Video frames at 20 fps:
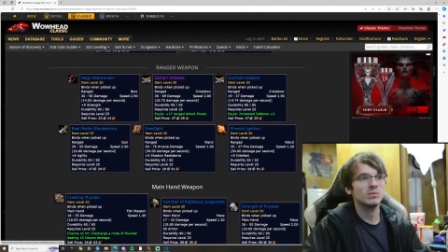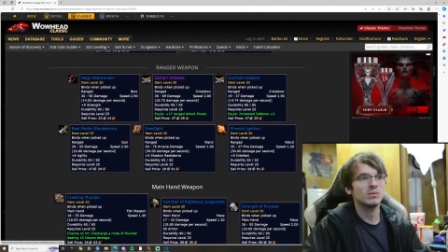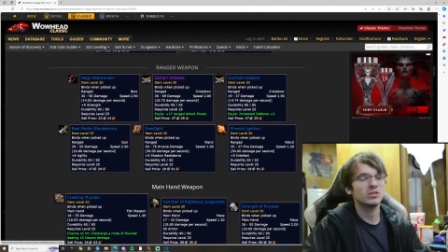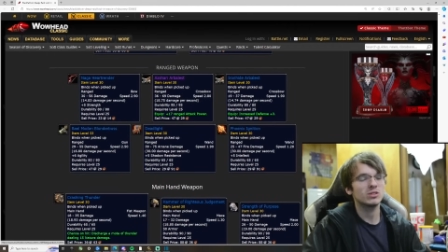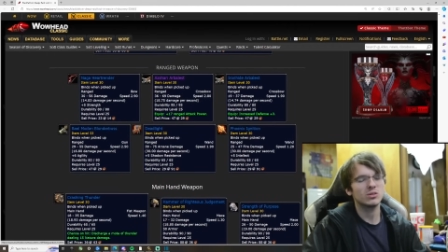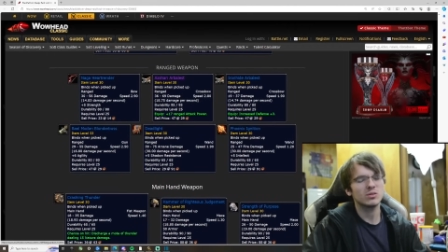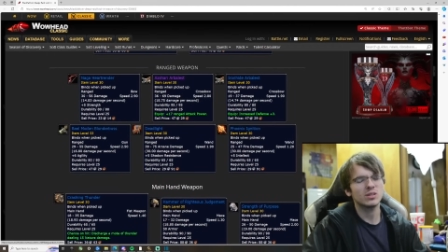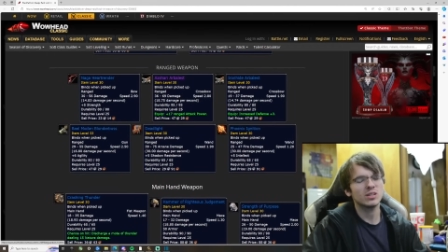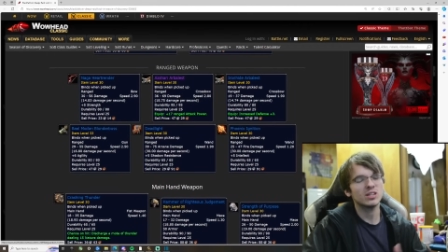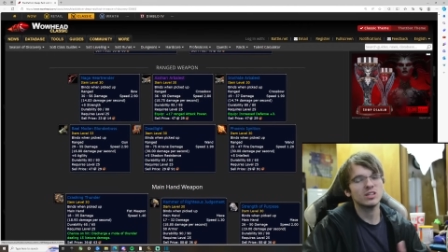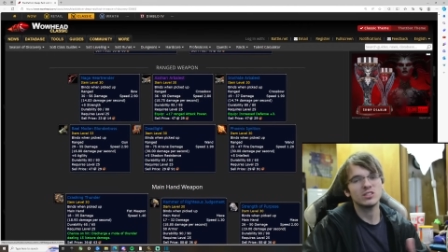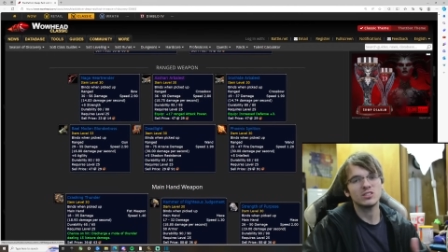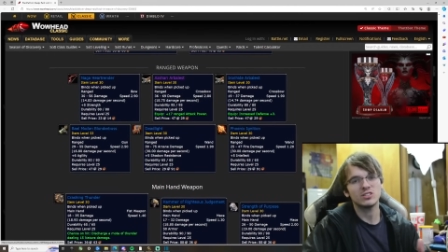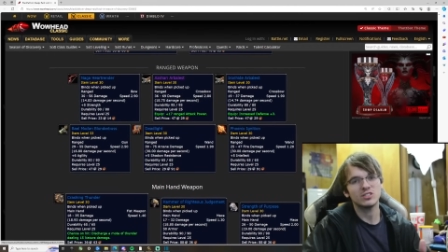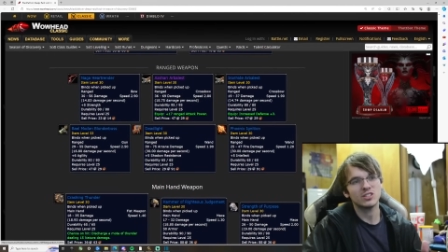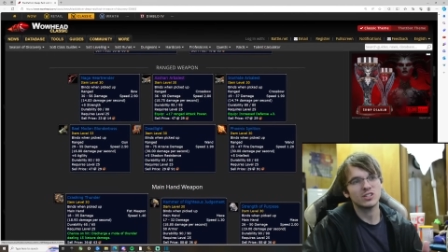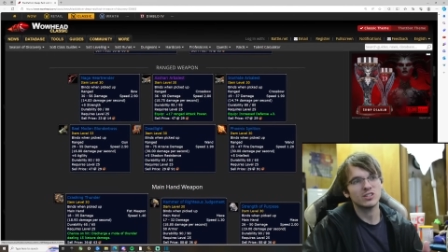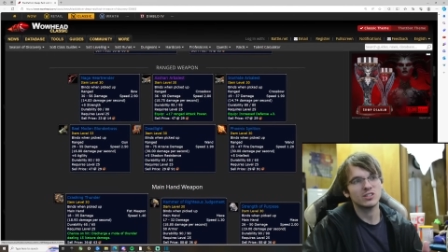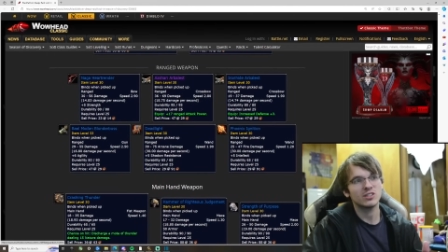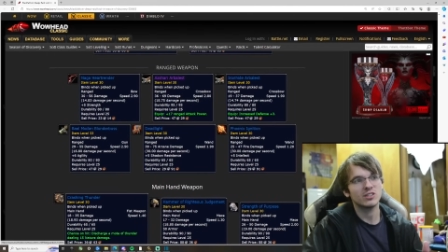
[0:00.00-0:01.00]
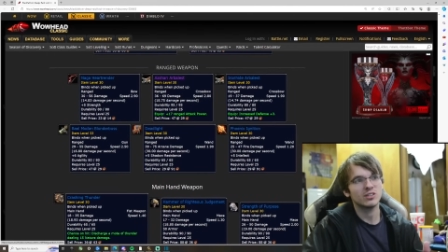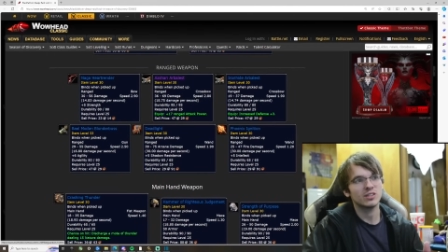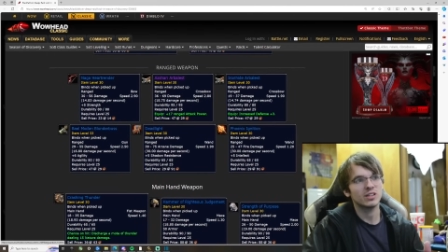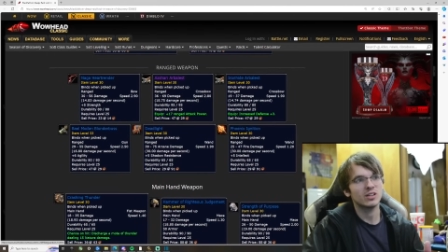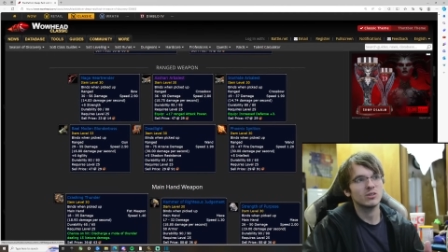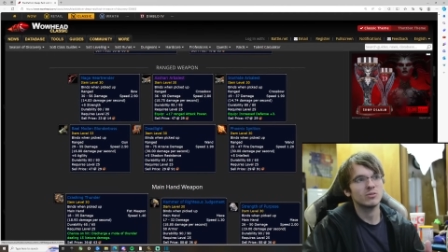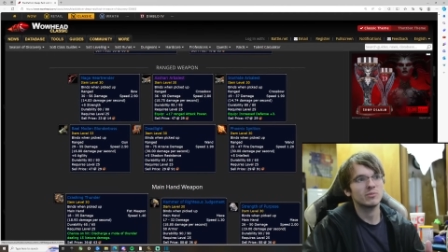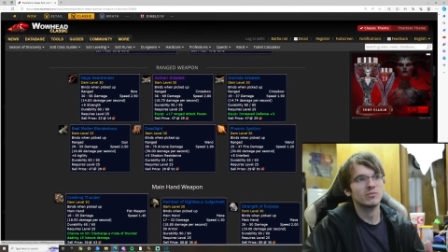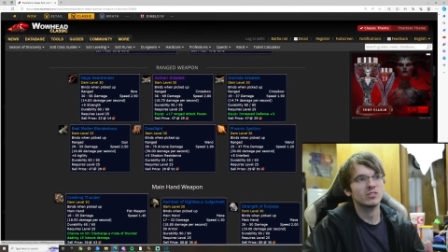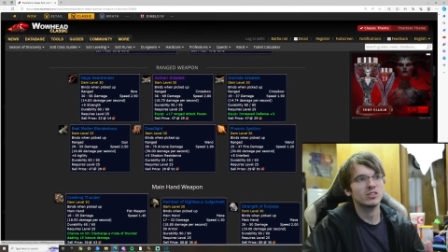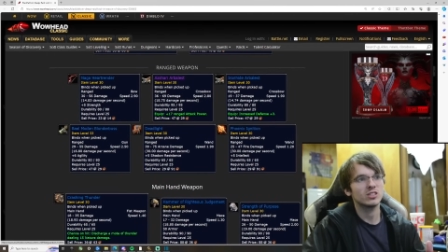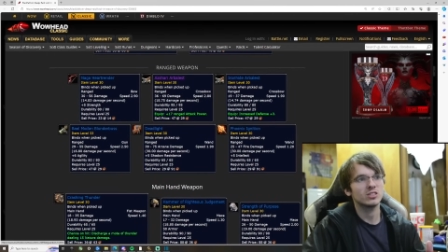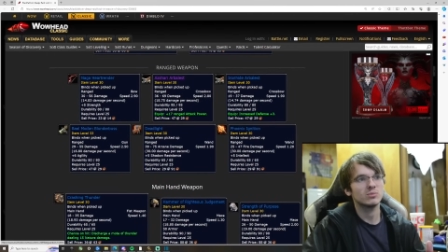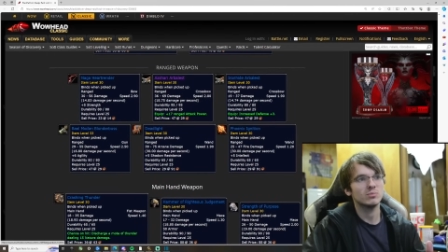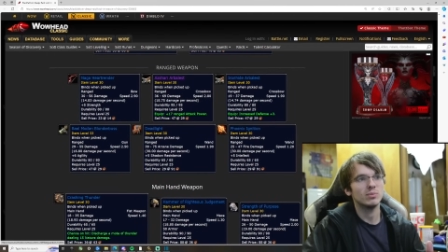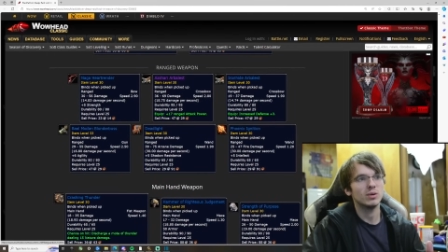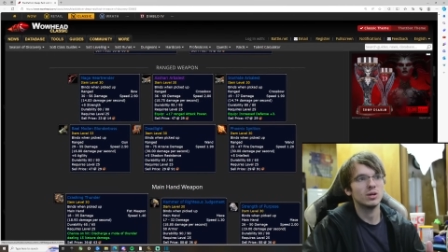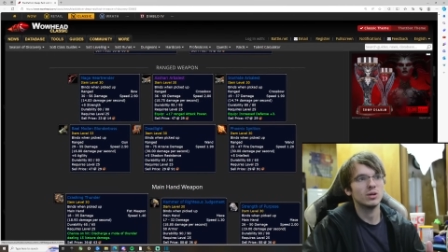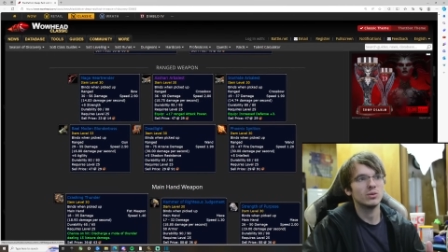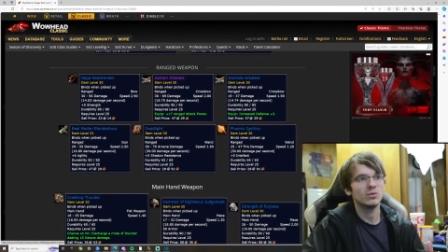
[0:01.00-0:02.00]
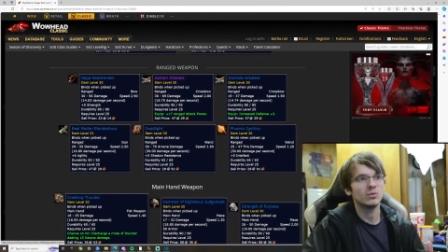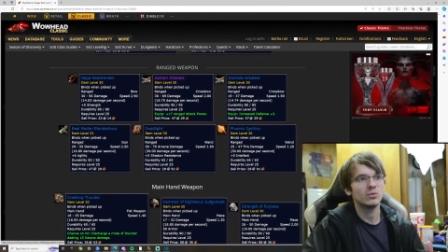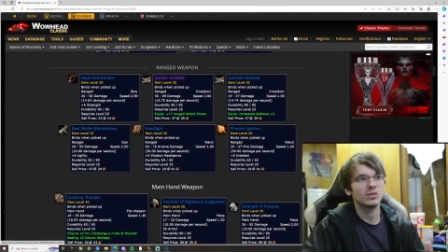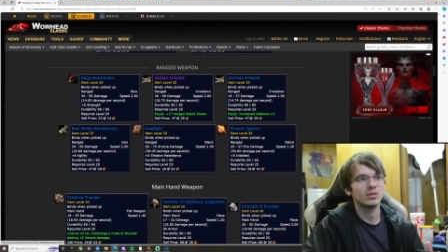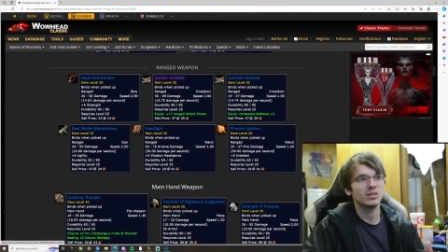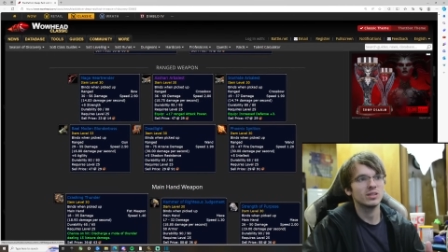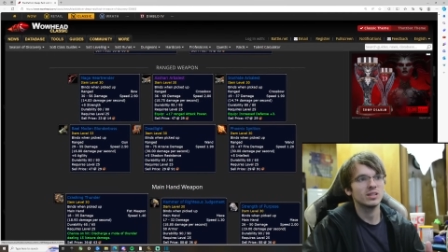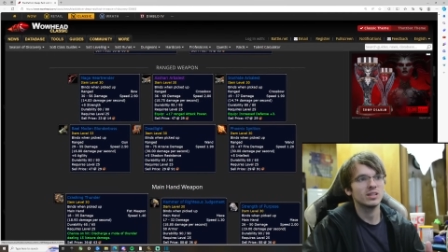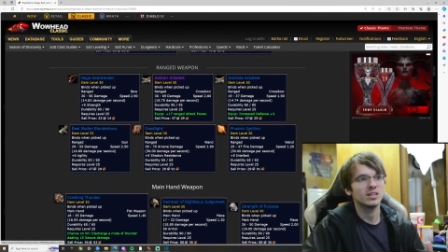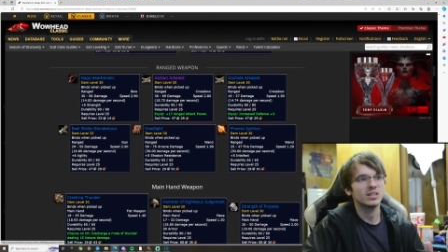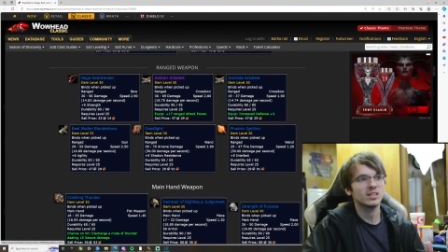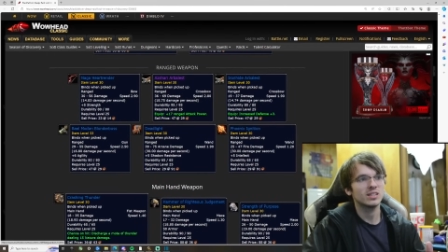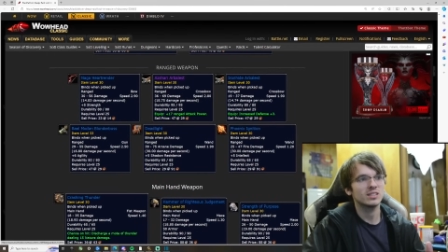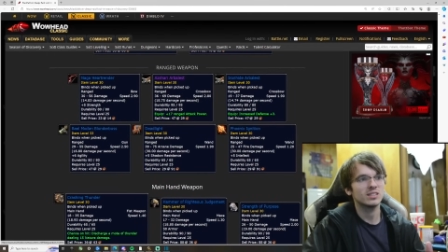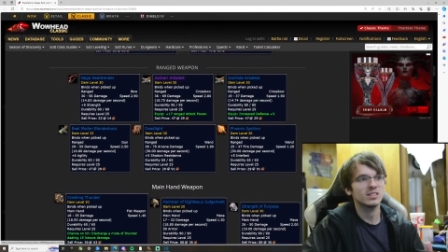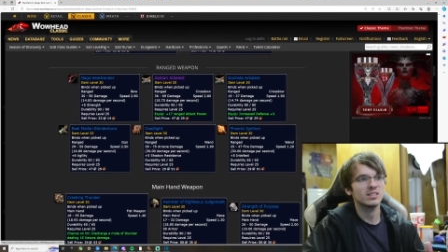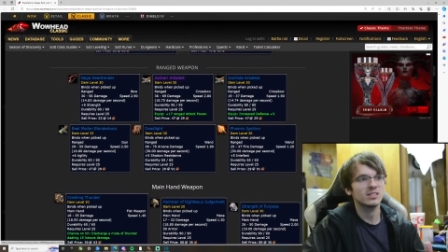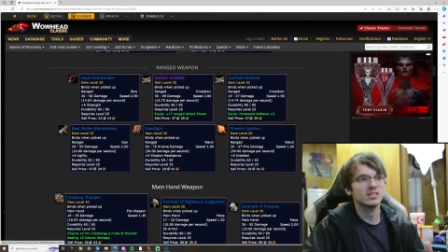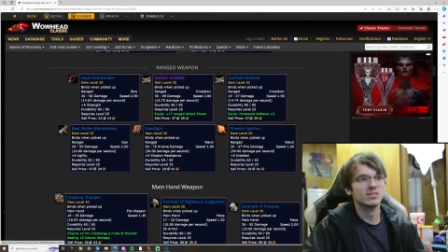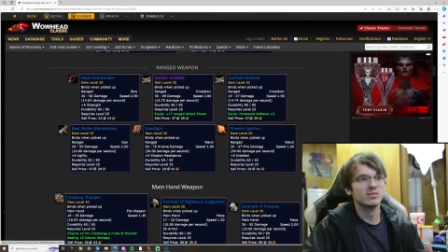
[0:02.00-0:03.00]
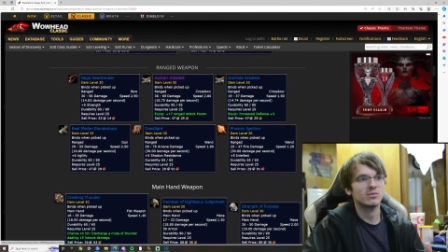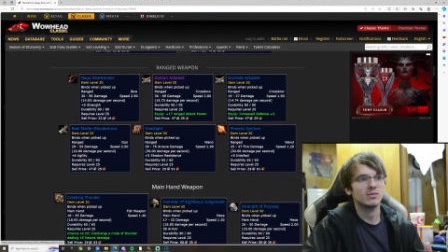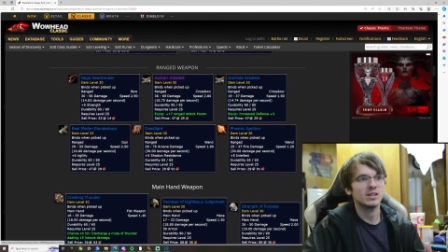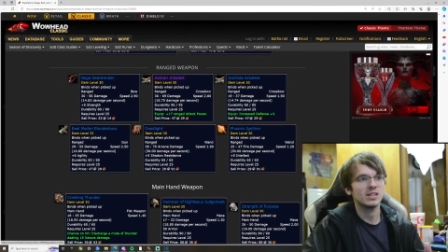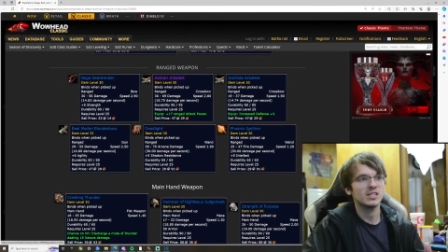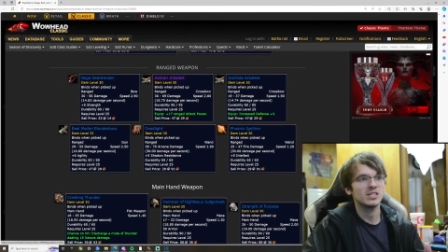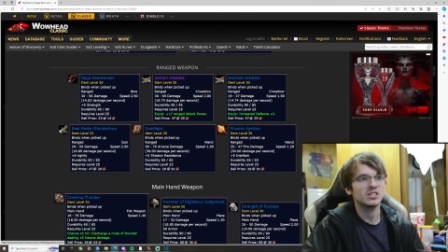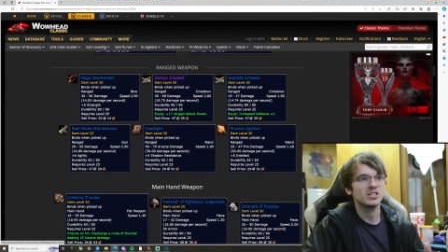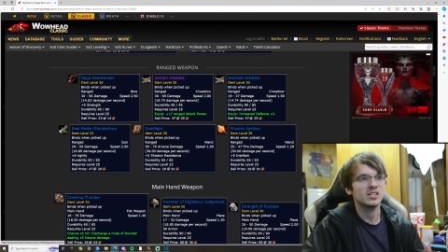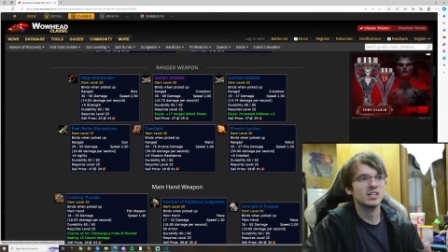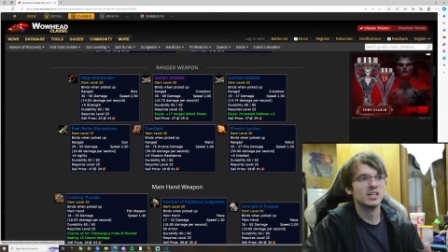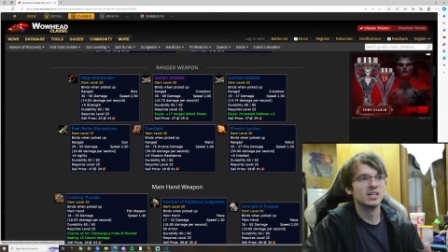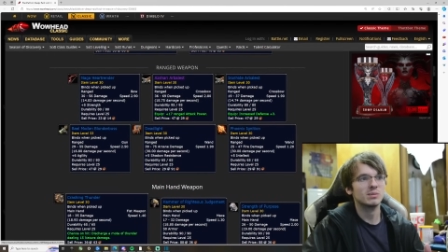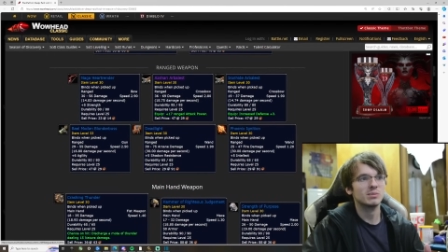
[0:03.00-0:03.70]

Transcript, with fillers: There's only hunters that are going to go for this bow, really, because it's ranged attack